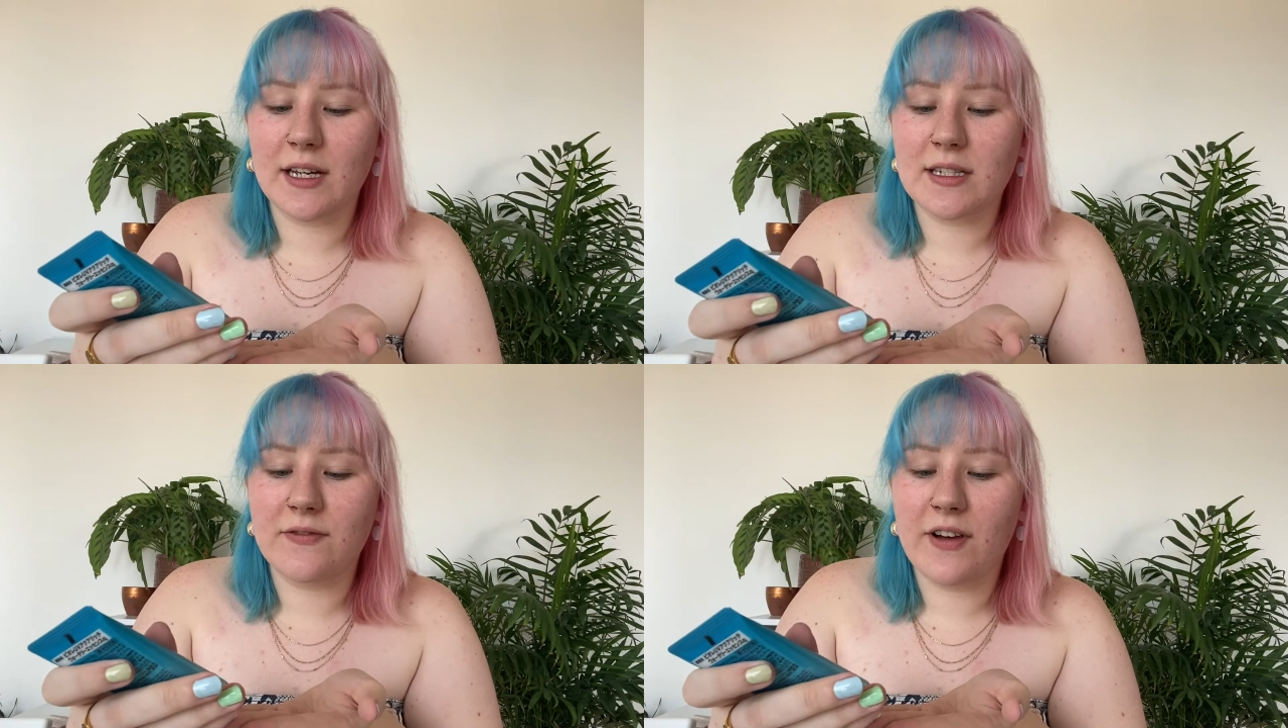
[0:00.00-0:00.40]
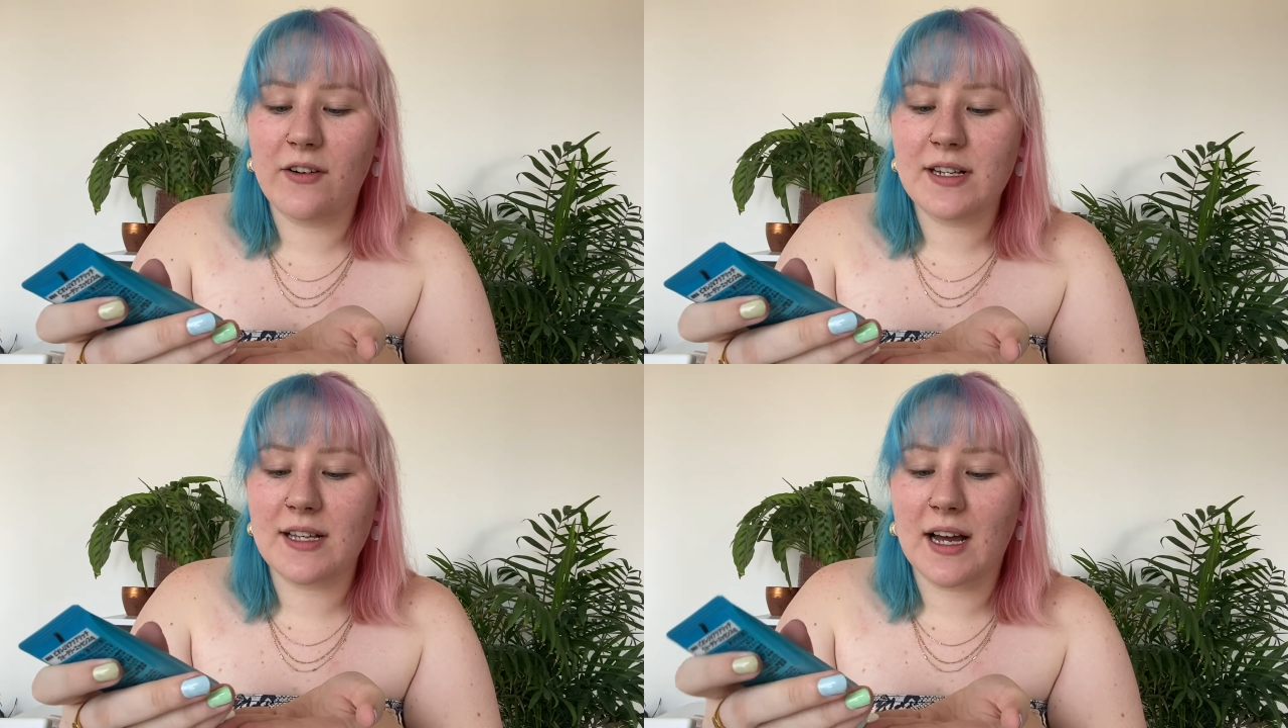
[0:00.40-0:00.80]
It's very
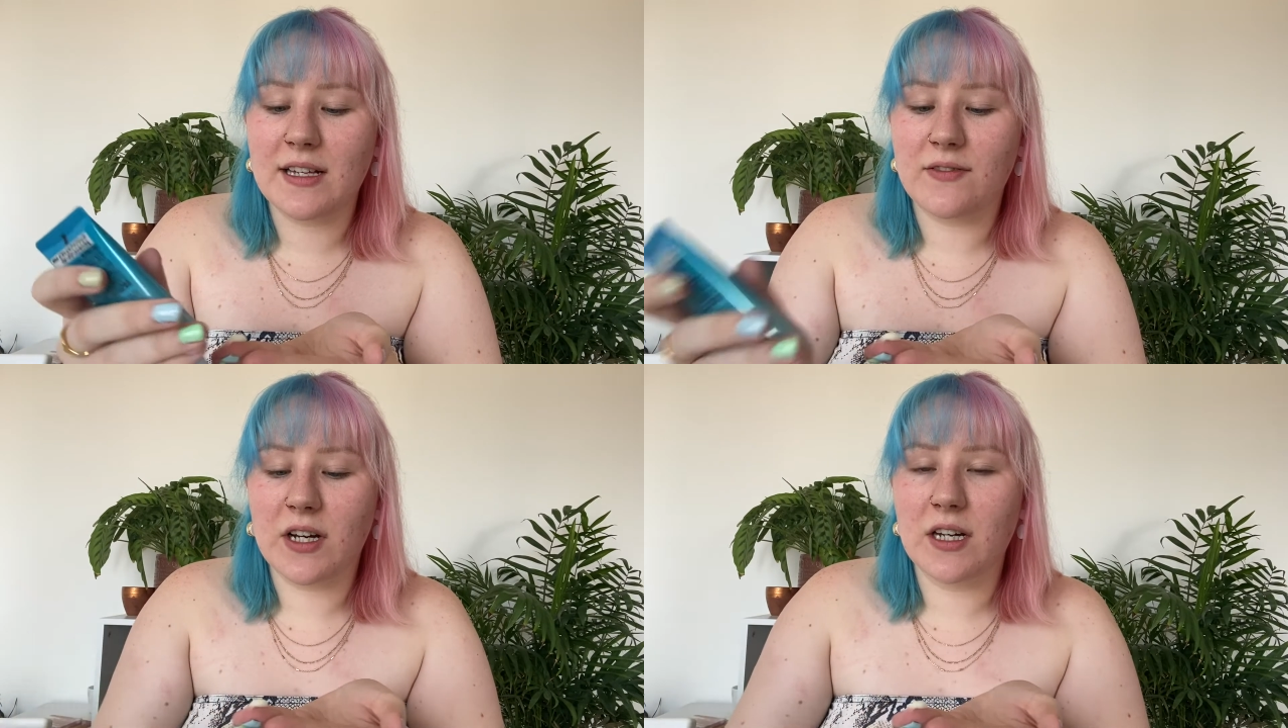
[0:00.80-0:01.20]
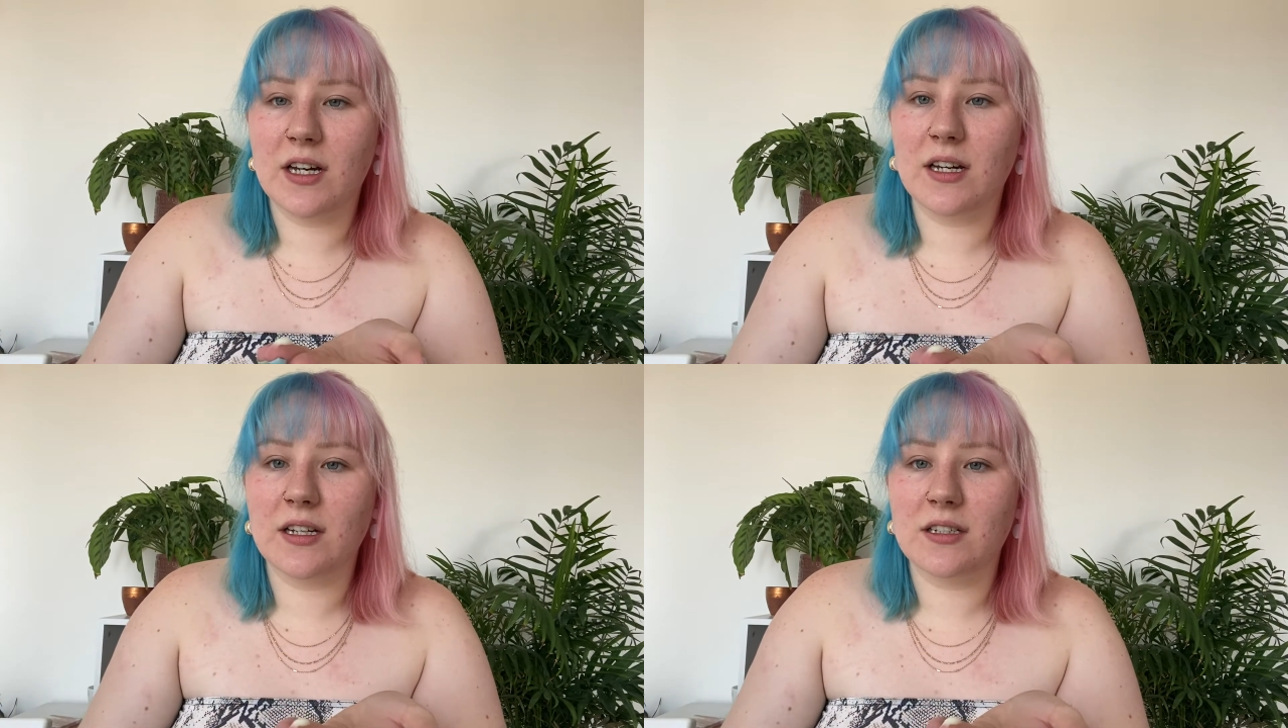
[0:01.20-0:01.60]

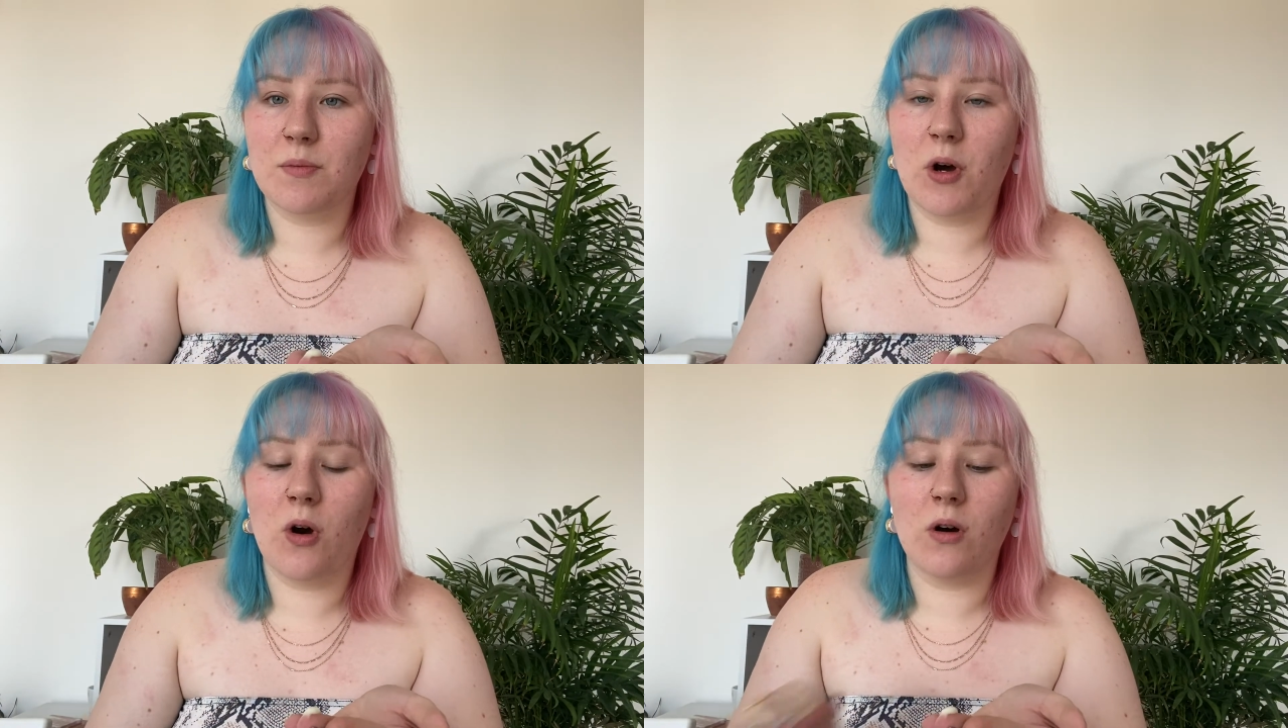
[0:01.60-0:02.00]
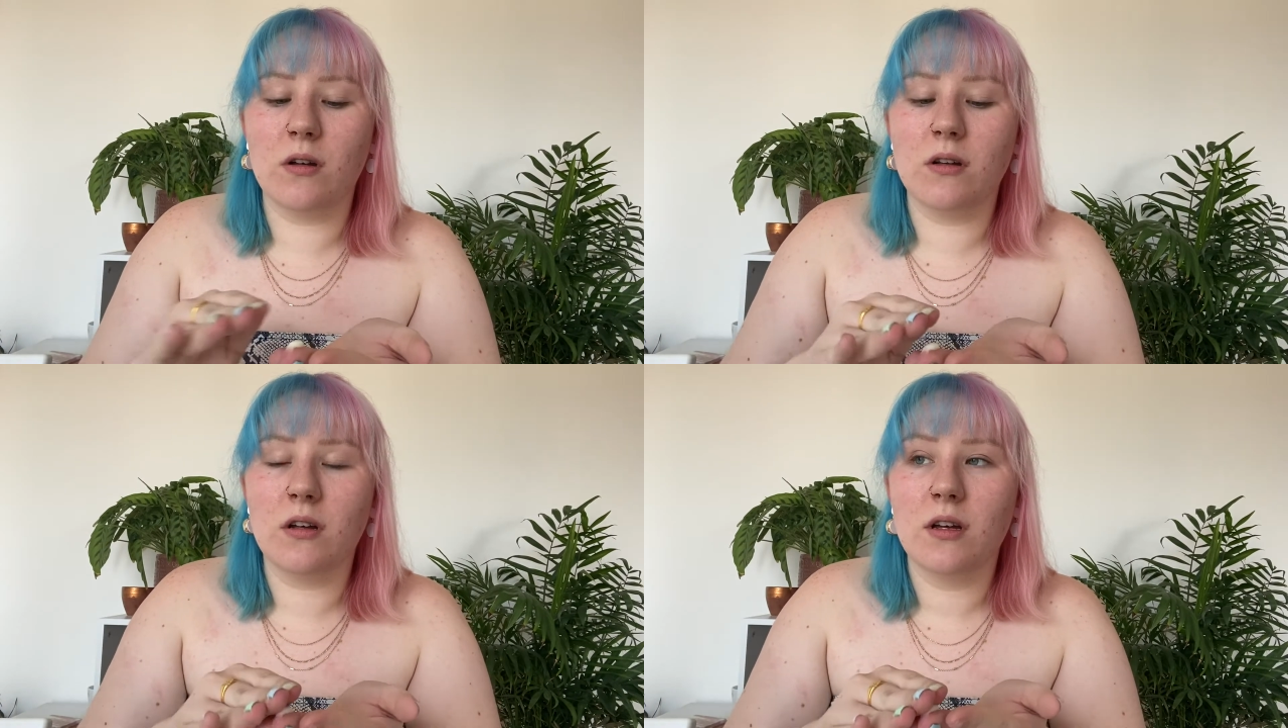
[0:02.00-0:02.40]
satisfying to put on.